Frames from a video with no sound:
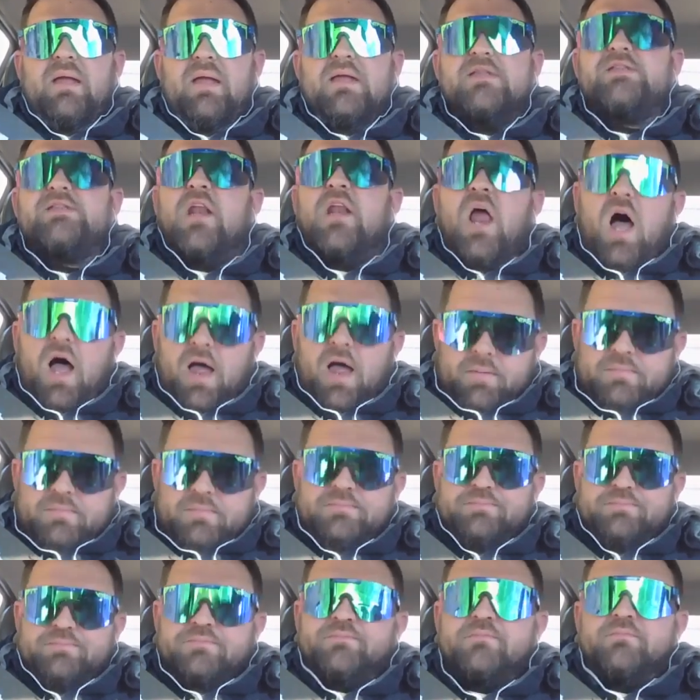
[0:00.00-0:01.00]
It's a lot.
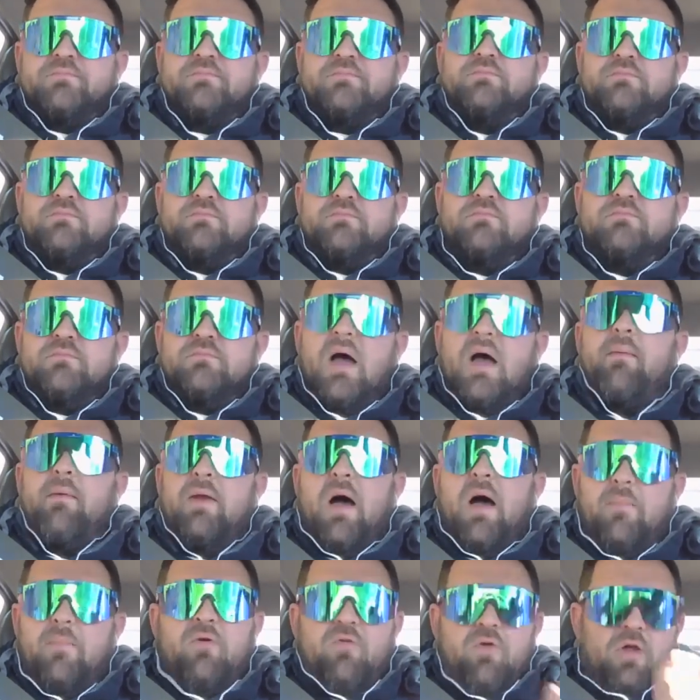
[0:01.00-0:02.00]
I mean,
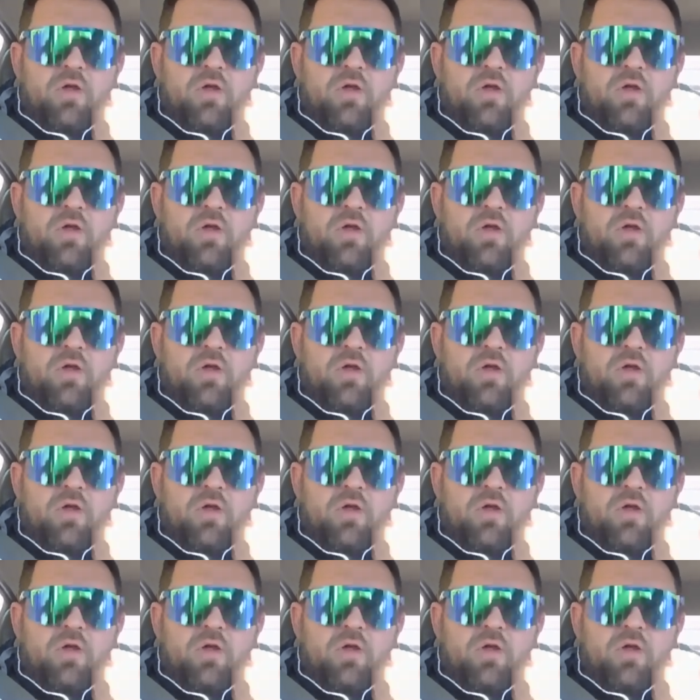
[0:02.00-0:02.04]
I'll be